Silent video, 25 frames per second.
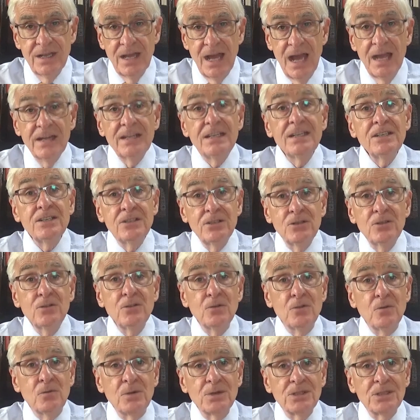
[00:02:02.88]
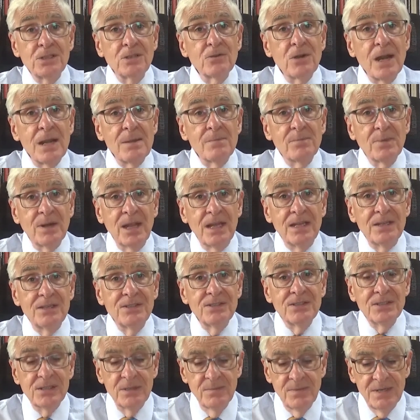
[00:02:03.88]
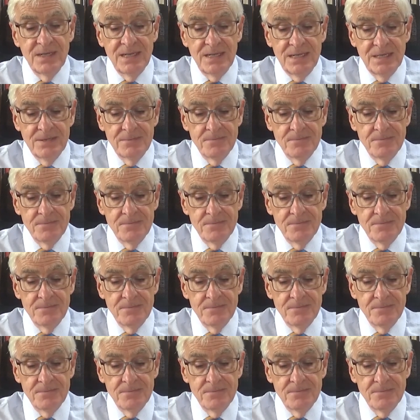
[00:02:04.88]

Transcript: And it too was a great place to be.